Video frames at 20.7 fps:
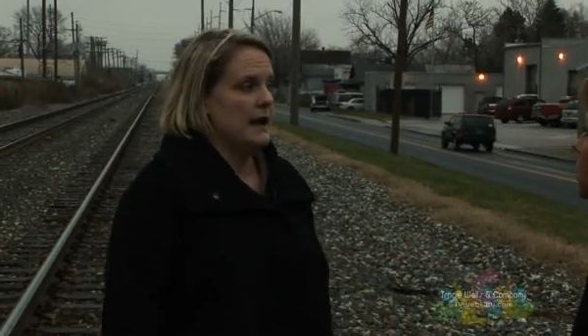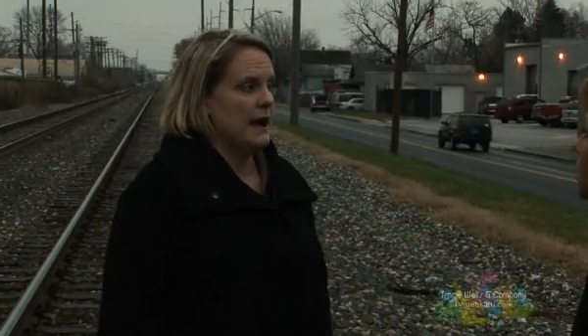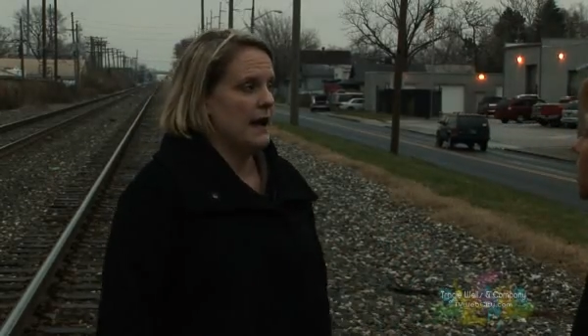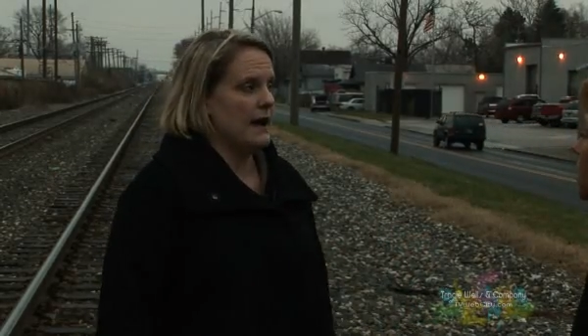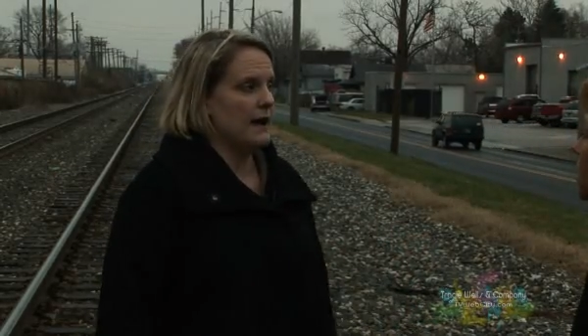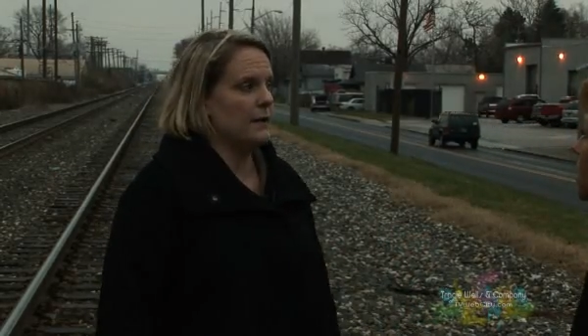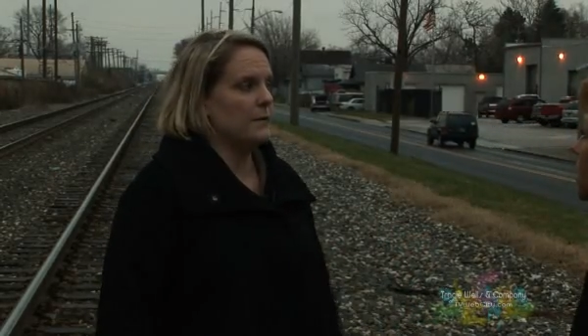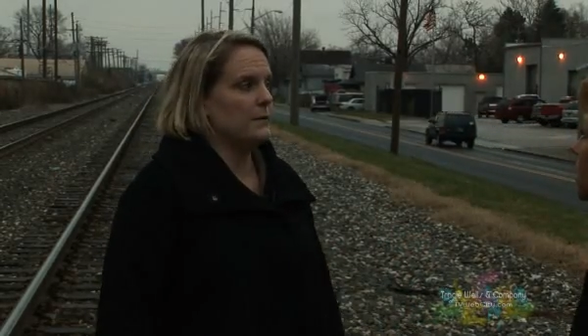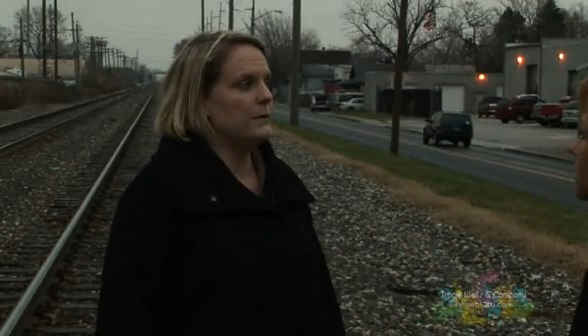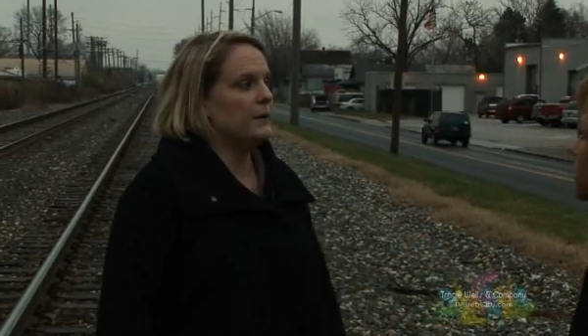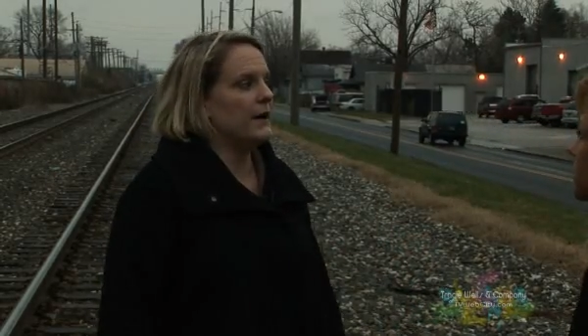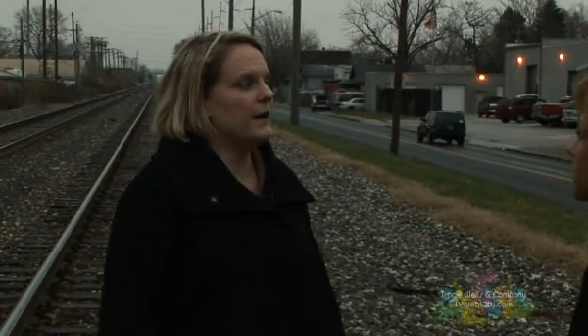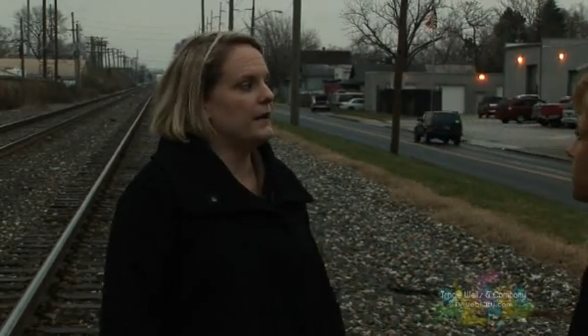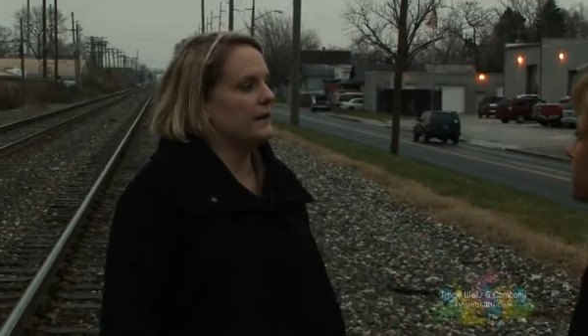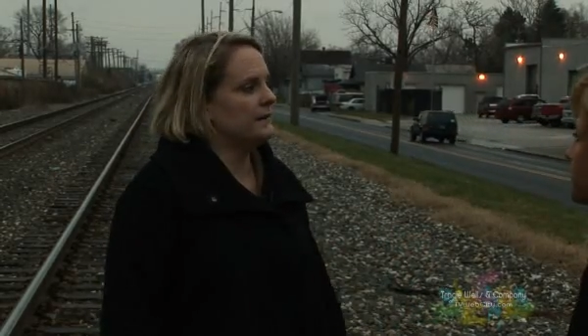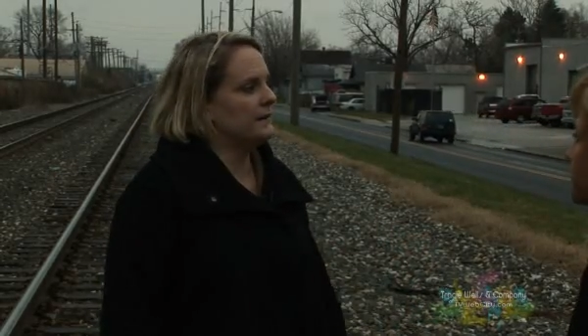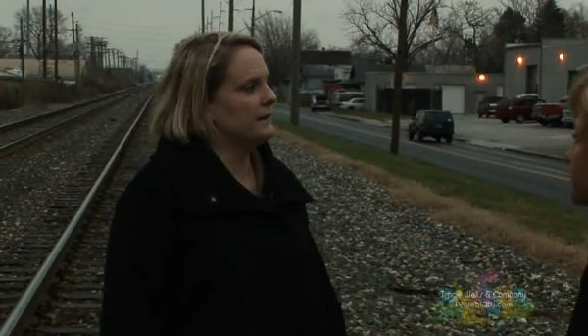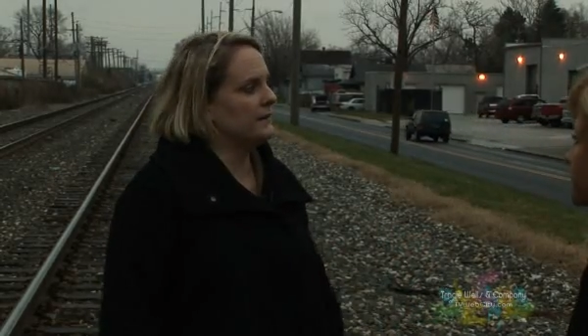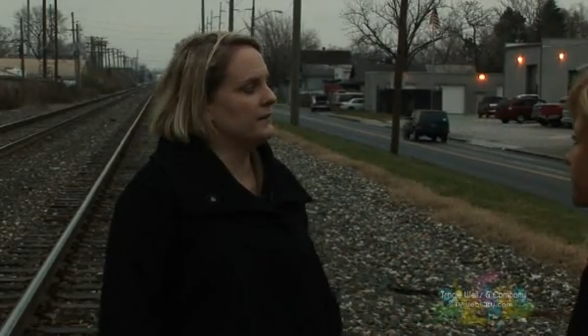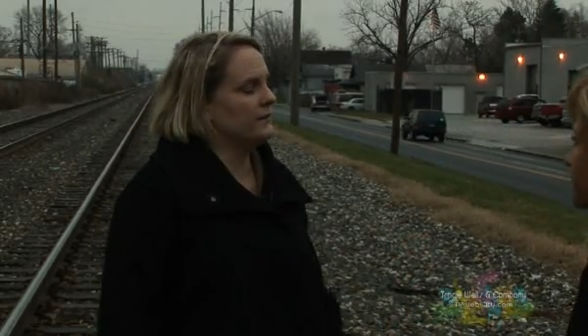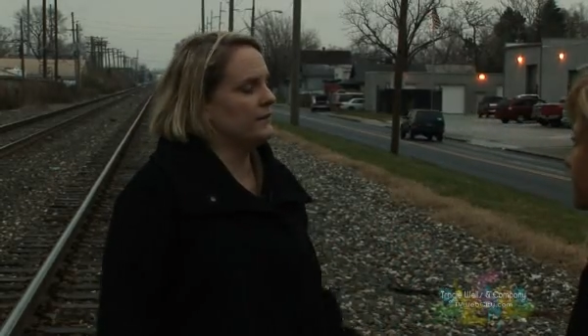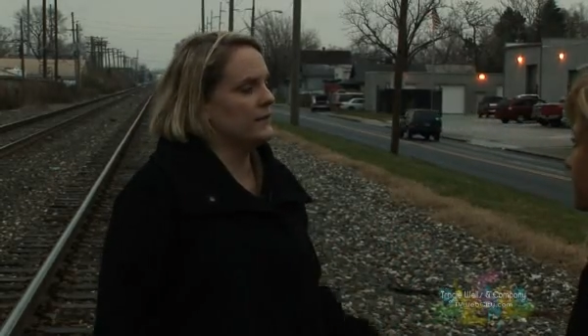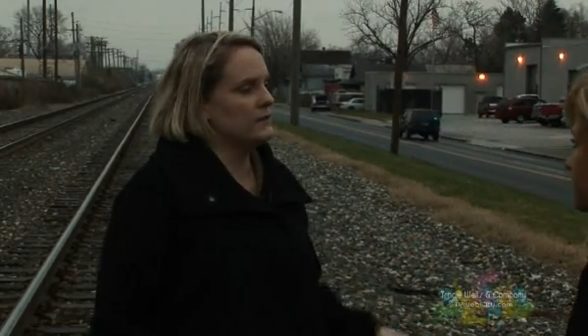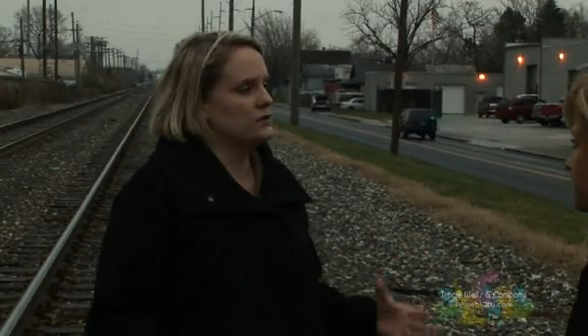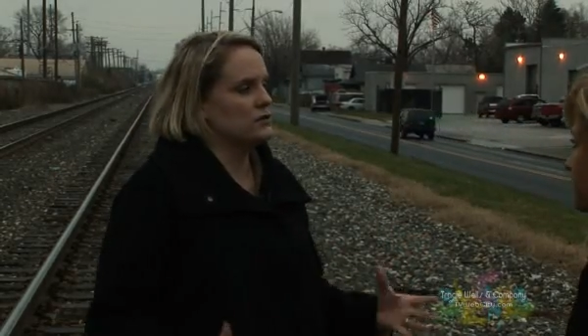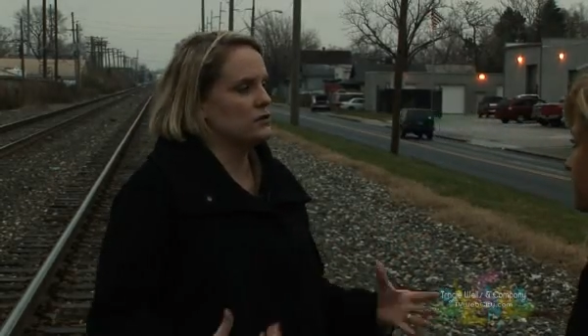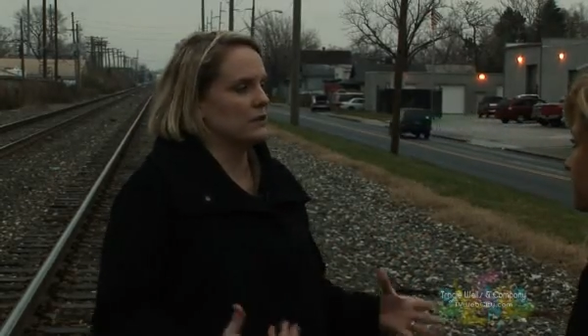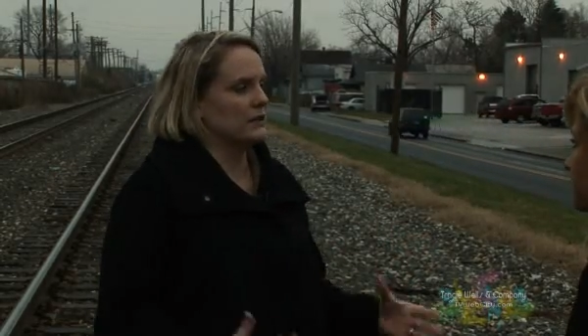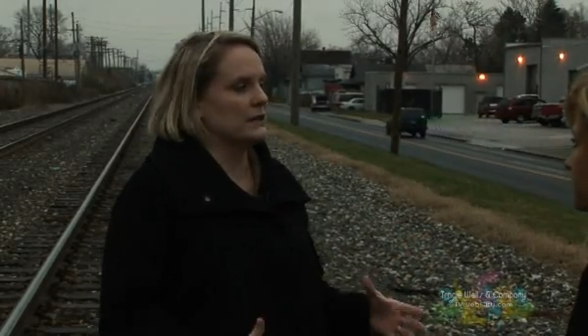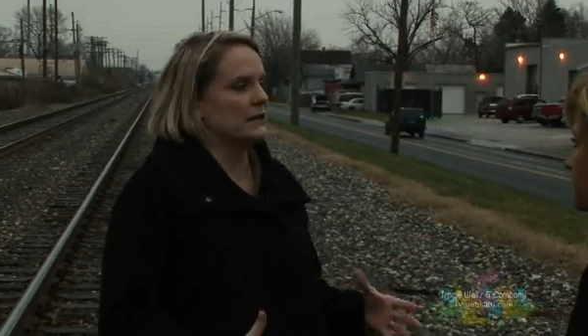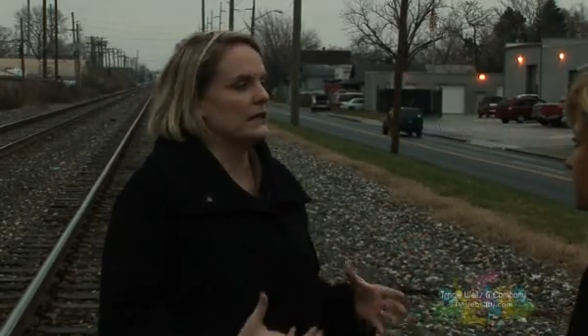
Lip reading: But eventually